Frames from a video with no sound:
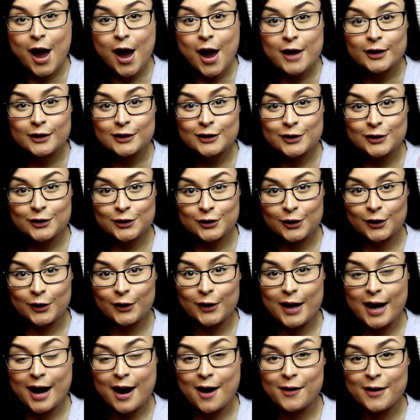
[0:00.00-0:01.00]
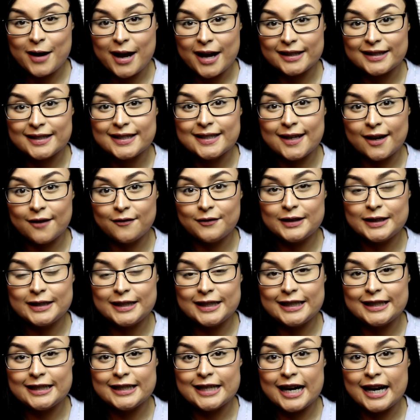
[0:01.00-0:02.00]
start out at
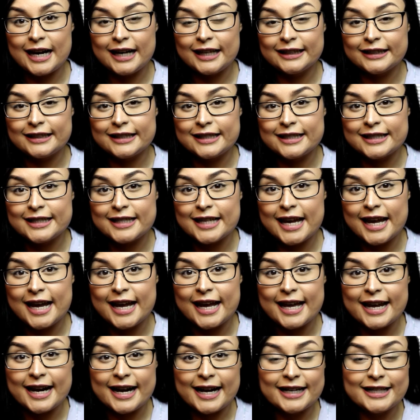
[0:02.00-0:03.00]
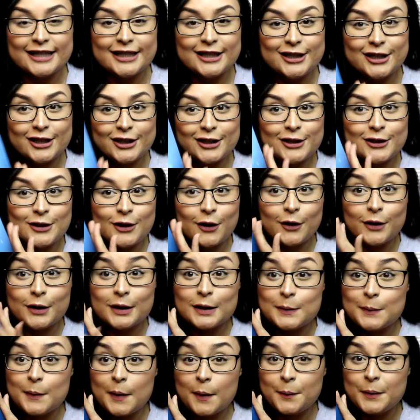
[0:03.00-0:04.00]
$17, and I just saw this
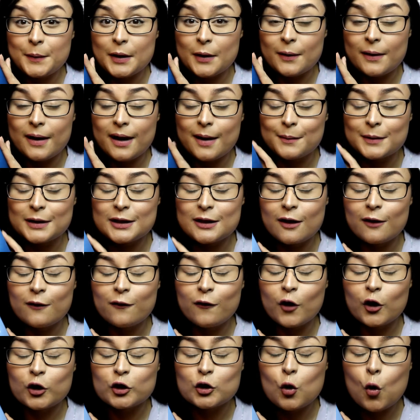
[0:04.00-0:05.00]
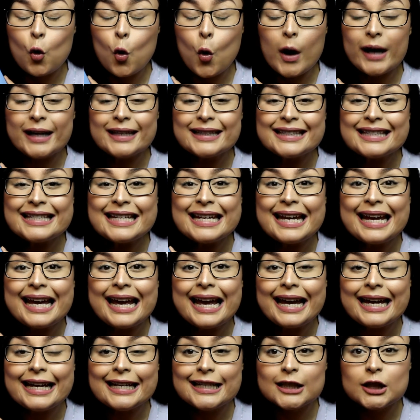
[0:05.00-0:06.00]
puppy on Amazon for
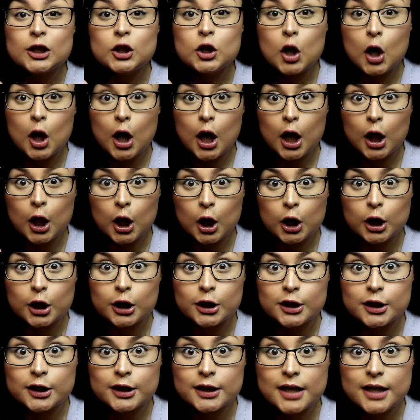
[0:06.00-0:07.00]
$28.